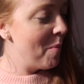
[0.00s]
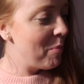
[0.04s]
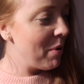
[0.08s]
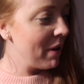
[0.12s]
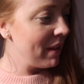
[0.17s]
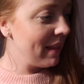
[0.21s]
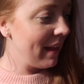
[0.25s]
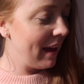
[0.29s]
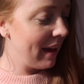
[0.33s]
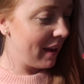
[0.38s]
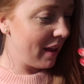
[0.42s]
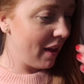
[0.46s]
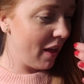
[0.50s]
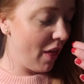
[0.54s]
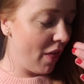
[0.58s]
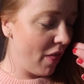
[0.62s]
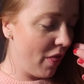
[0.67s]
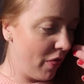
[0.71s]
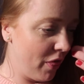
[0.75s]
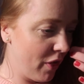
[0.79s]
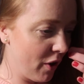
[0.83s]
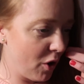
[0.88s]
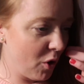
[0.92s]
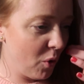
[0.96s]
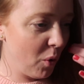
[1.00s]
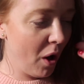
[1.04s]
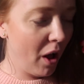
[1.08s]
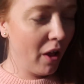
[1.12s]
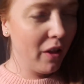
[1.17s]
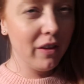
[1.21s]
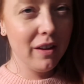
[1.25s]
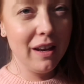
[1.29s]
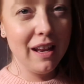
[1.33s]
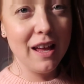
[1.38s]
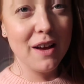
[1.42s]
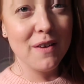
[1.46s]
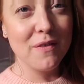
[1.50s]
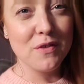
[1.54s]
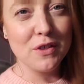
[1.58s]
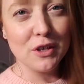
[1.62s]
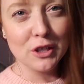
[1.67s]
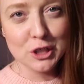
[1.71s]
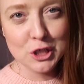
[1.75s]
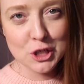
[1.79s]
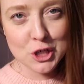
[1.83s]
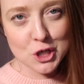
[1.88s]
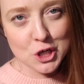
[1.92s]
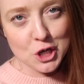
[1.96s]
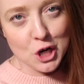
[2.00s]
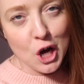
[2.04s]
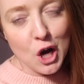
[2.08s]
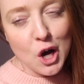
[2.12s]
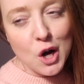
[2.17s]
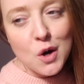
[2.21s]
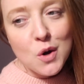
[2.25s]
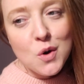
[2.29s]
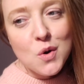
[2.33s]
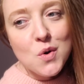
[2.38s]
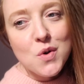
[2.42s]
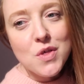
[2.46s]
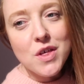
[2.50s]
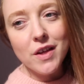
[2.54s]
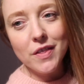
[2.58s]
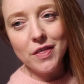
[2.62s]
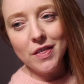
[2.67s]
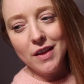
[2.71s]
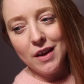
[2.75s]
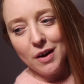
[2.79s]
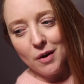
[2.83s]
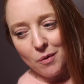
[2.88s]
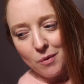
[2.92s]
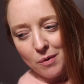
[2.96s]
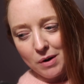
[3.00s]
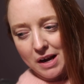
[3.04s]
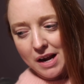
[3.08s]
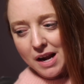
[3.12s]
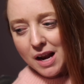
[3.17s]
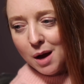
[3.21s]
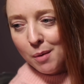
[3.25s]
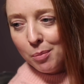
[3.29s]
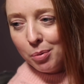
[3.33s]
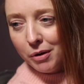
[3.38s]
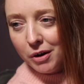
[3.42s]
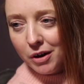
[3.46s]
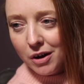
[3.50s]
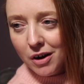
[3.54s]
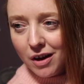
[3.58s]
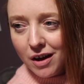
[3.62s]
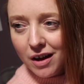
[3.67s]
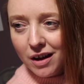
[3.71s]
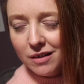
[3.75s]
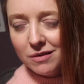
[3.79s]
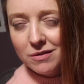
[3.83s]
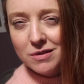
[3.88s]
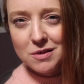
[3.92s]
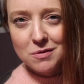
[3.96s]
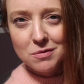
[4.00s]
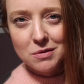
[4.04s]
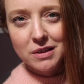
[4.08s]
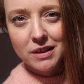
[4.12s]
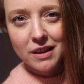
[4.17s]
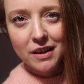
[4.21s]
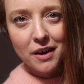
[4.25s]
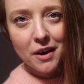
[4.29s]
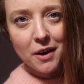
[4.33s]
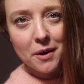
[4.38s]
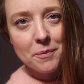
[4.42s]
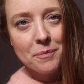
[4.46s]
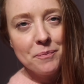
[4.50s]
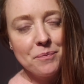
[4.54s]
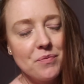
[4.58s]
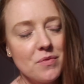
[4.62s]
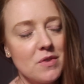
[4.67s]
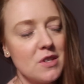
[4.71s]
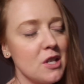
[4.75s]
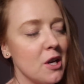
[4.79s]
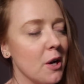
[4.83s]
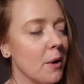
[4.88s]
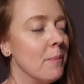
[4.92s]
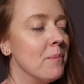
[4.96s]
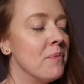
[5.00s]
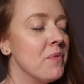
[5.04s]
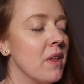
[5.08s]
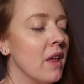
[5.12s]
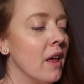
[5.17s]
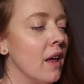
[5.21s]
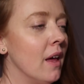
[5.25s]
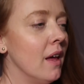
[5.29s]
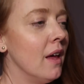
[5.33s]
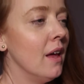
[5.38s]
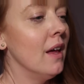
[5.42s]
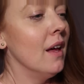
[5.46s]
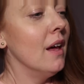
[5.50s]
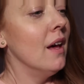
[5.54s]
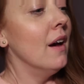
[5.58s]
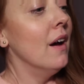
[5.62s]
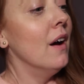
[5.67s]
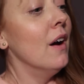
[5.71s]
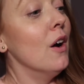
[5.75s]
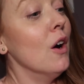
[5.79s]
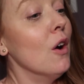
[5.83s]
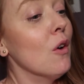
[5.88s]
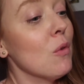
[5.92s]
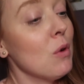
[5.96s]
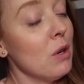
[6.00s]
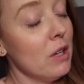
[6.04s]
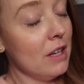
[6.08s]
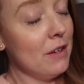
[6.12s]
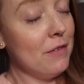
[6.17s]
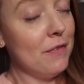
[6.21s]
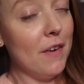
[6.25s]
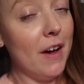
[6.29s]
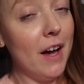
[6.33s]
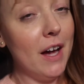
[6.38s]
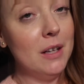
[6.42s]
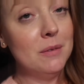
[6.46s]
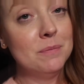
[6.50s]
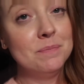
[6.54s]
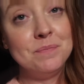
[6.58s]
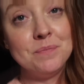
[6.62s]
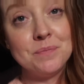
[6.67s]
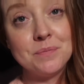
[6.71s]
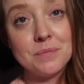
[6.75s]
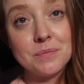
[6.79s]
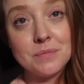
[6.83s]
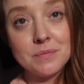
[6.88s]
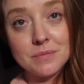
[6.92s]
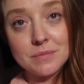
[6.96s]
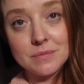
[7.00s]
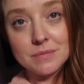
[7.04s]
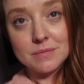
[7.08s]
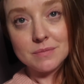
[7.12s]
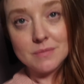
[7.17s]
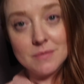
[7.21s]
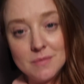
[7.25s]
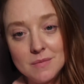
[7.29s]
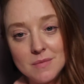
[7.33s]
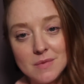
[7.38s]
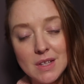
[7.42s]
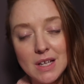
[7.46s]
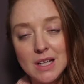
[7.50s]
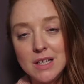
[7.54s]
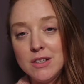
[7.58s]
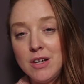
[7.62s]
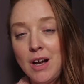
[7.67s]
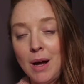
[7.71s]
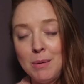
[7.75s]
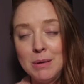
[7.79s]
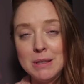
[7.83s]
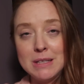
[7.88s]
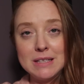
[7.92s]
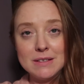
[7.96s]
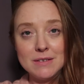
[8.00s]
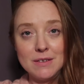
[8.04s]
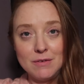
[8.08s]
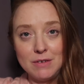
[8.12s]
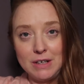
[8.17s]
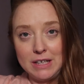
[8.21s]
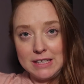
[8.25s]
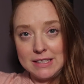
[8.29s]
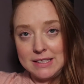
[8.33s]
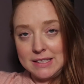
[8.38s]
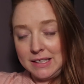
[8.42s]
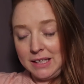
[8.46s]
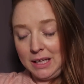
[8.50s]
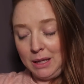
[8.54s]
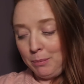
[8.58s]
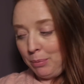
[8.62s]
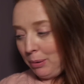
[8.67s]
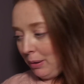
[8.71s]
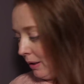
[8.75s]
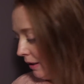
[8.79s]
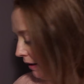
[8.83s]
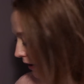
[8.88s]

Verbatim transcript: But, like, the quality of the show that the arena put on was really good. So, really fun. Thomas right asleep.